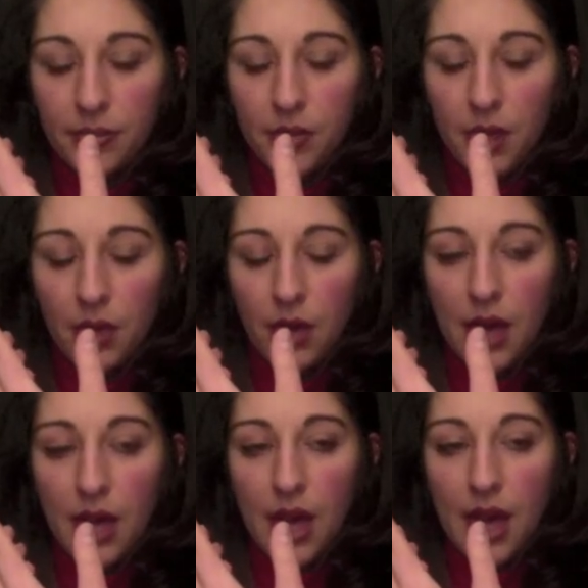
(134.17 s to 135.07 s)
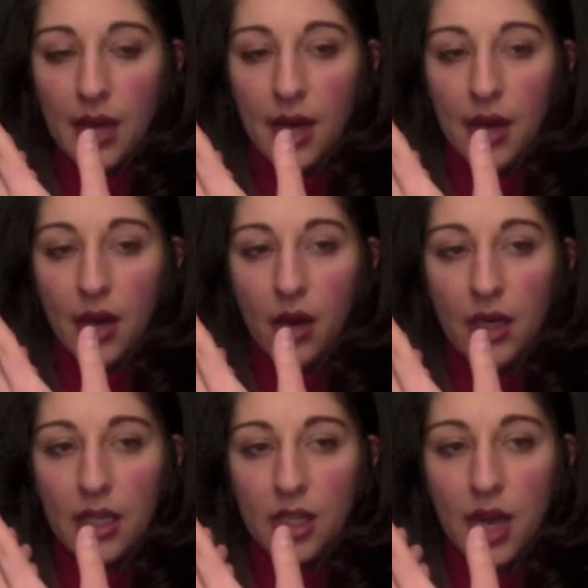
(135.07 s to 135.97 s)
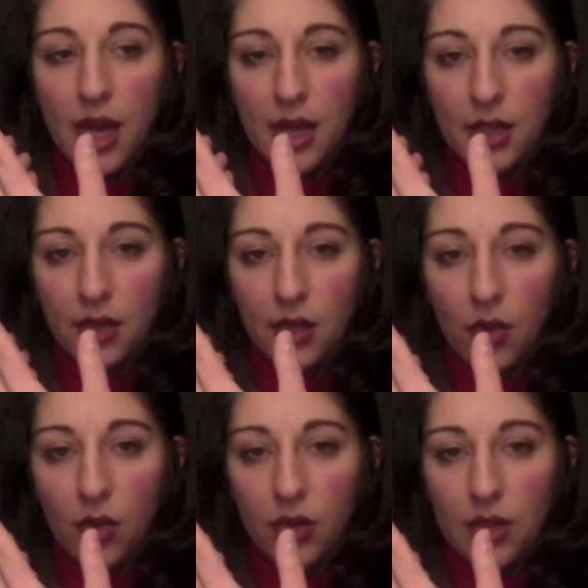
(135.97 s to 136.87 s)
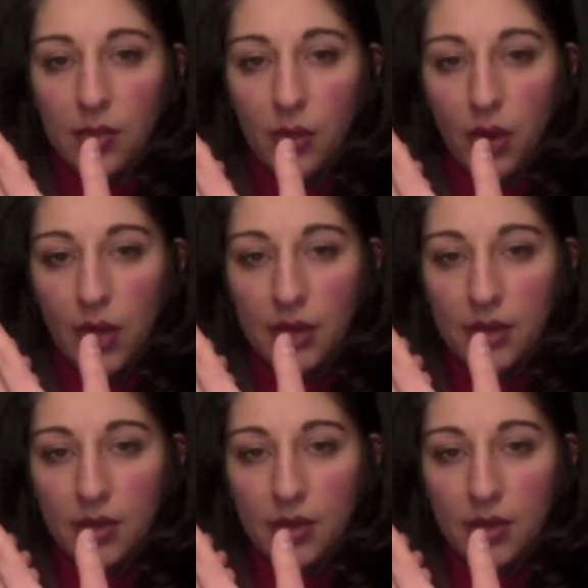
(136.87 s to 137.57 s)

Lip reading: Okay, and on each hand, you can hold this point